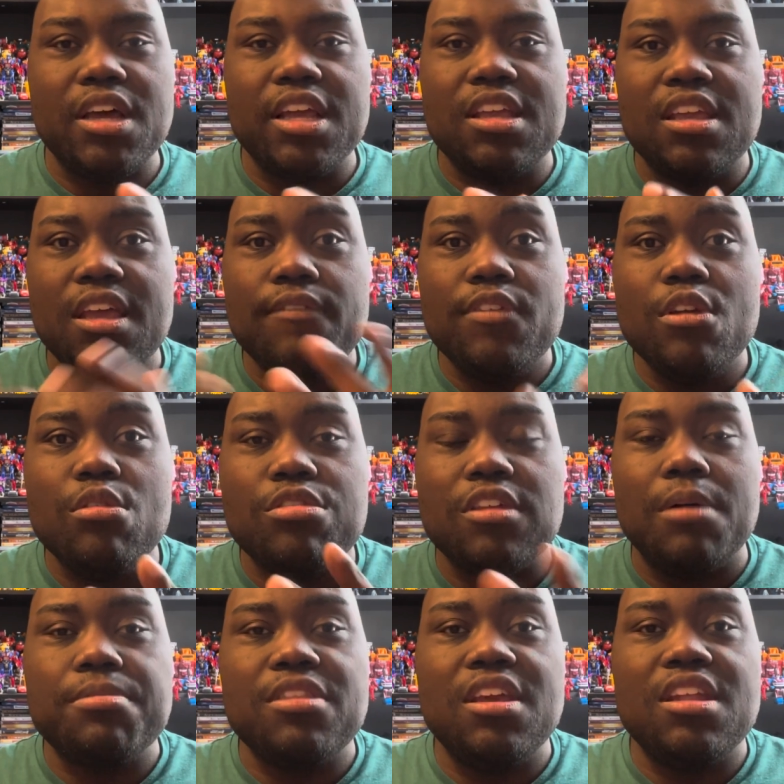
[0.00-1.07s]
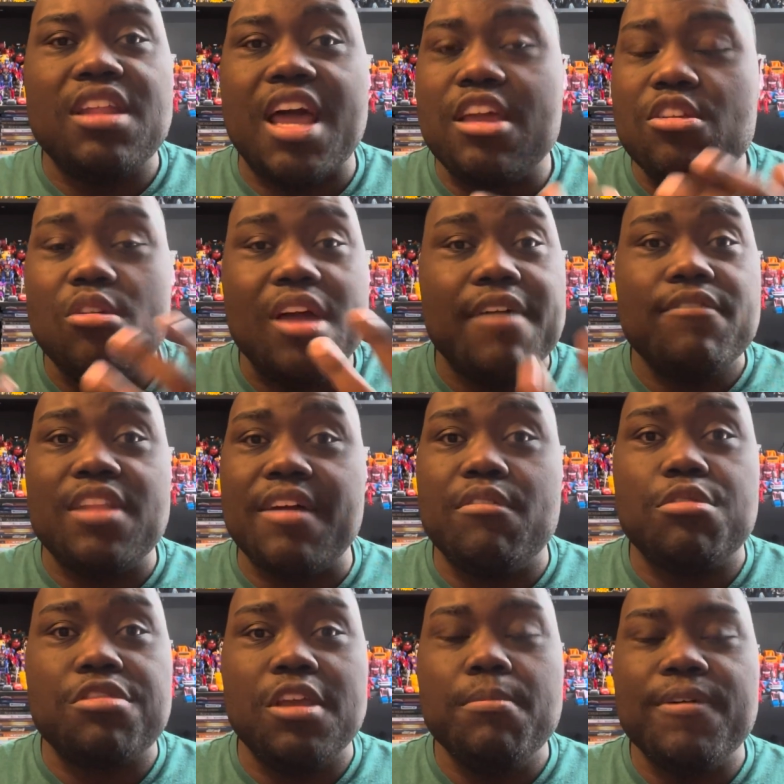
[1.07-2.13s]
give you something that you have never
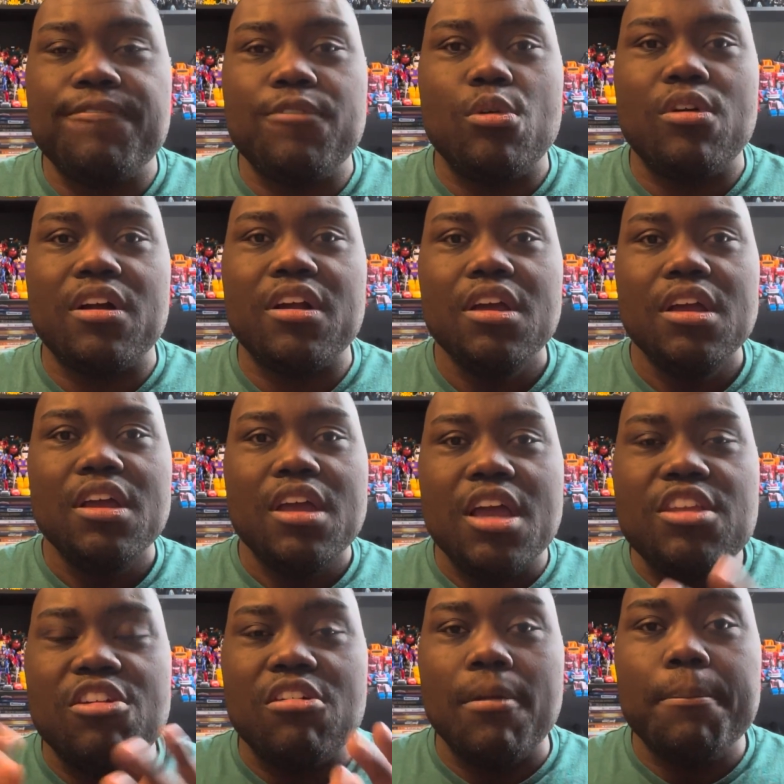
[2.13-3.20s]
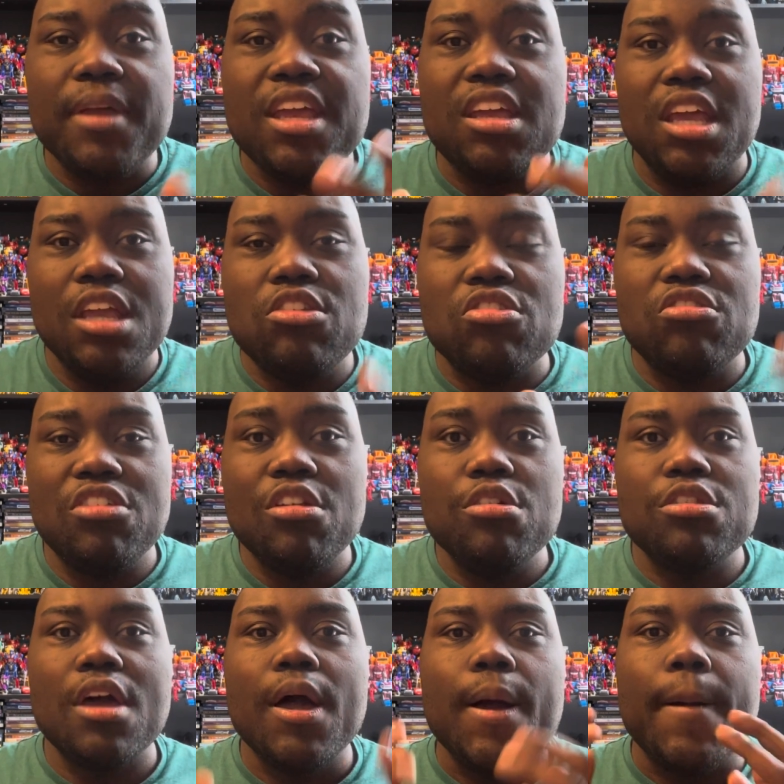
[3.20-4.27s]
seen before, and you're being
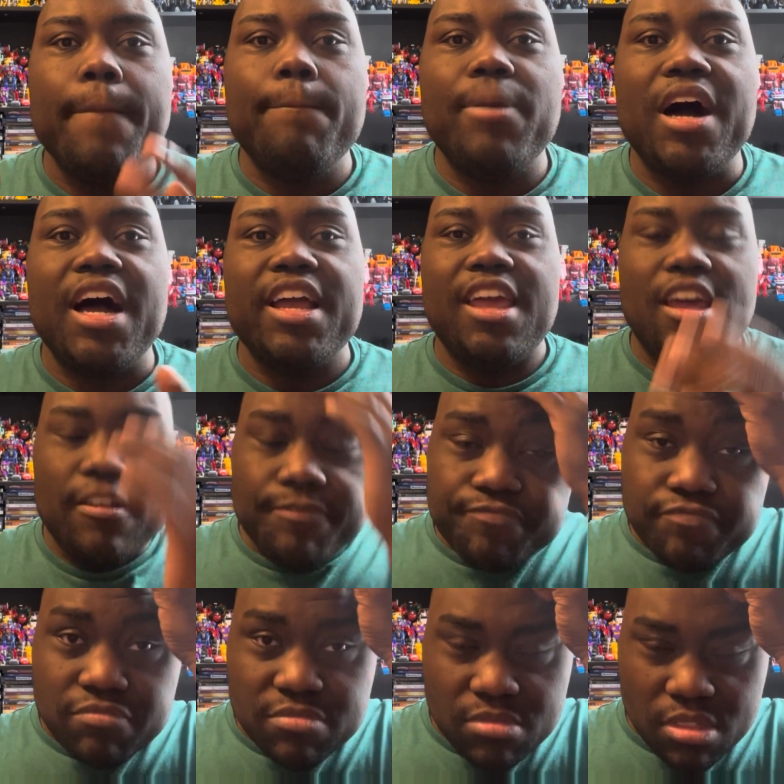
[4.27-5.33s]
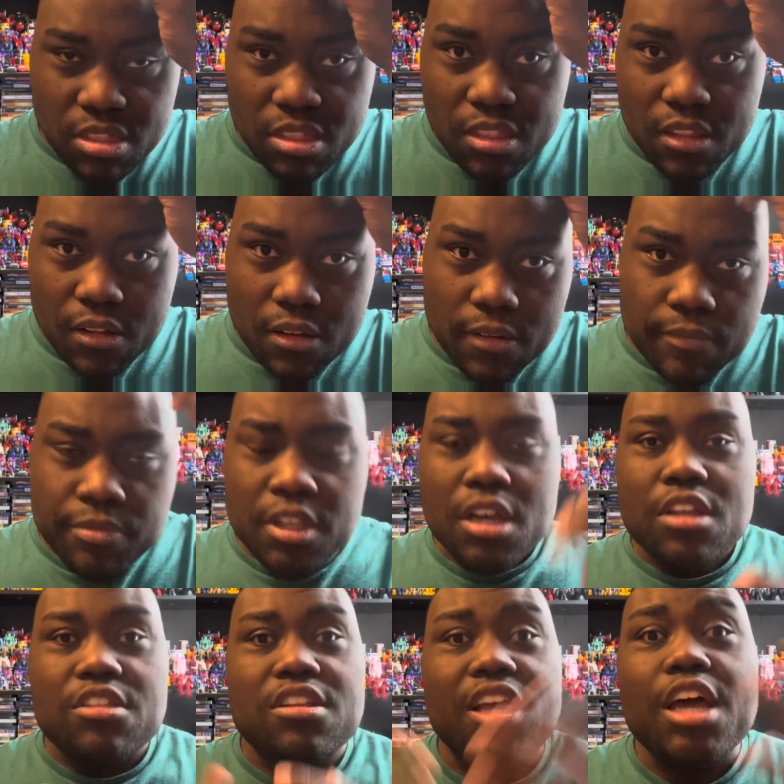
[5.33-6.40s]
introduced by it.
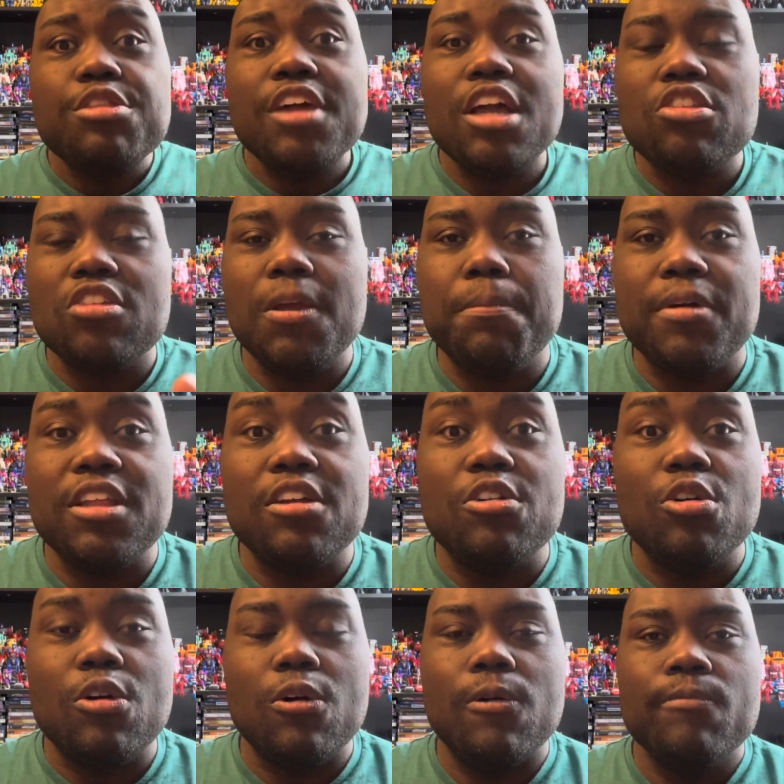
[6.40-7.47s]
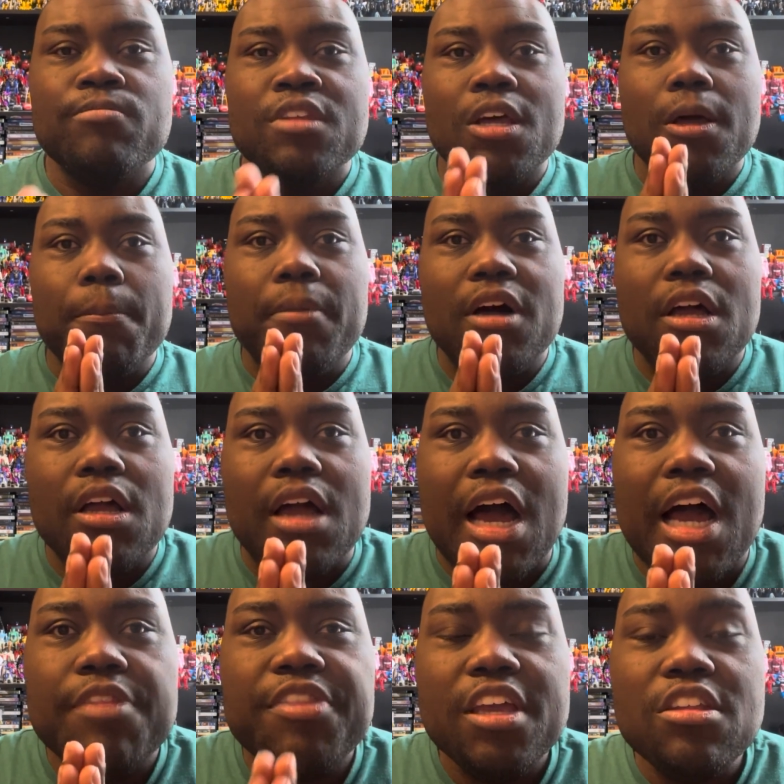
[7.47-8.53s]
So that's actually pretty cool. But
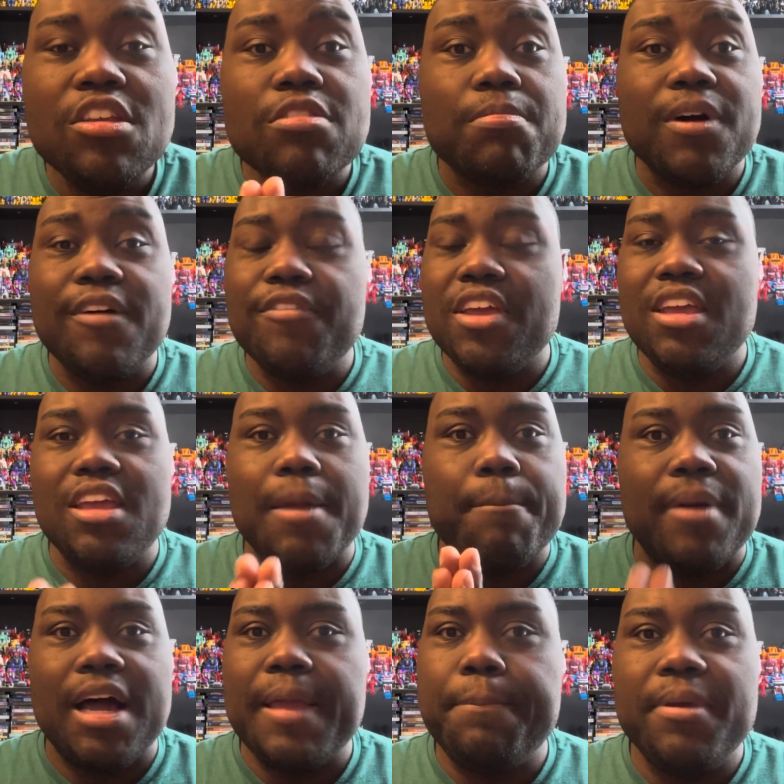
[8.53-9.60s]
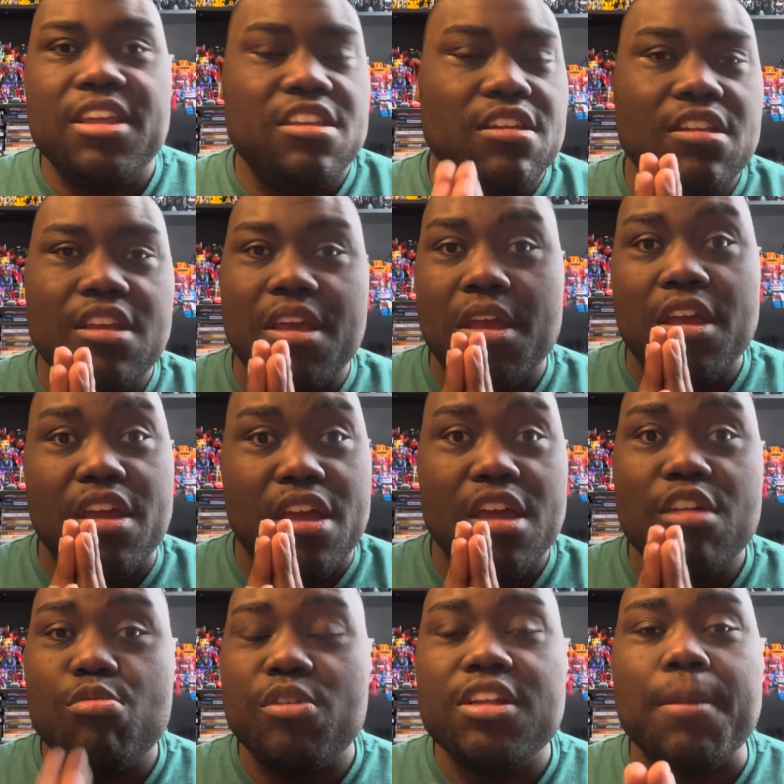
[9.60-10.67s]
I think this movie, in my opinion,
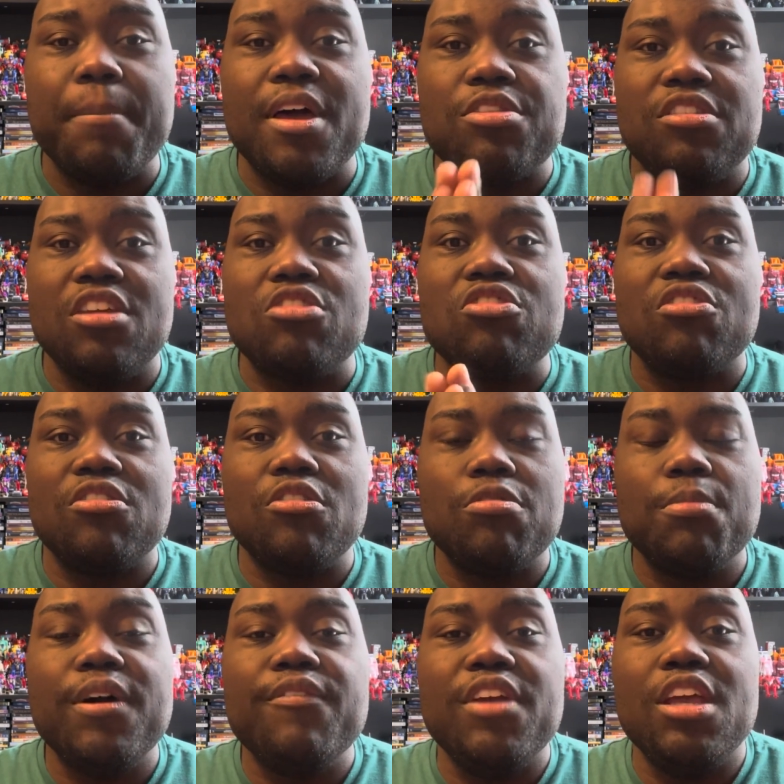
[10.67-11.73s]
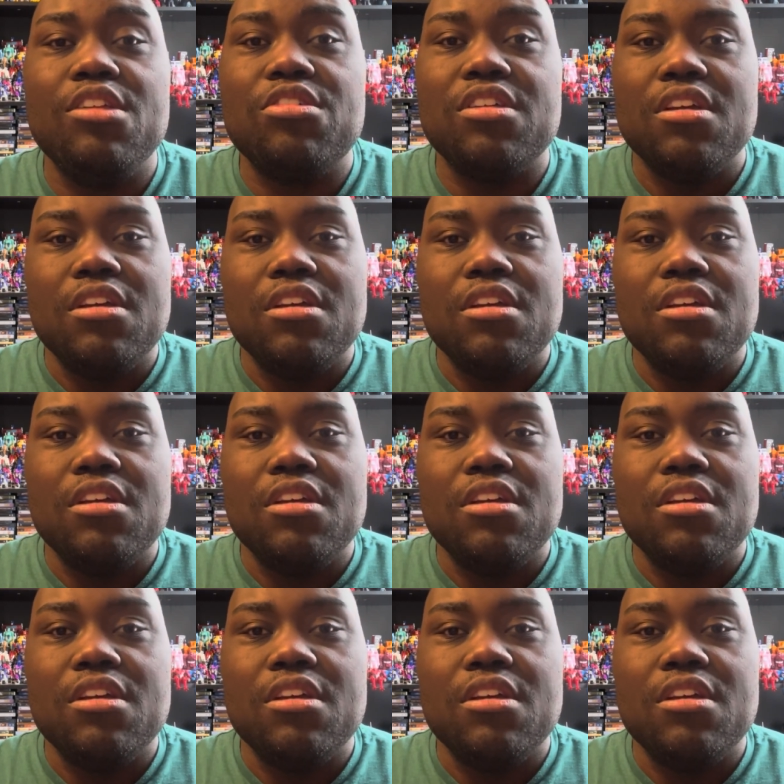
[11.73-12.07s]
is one of the best Ninja Turtles movies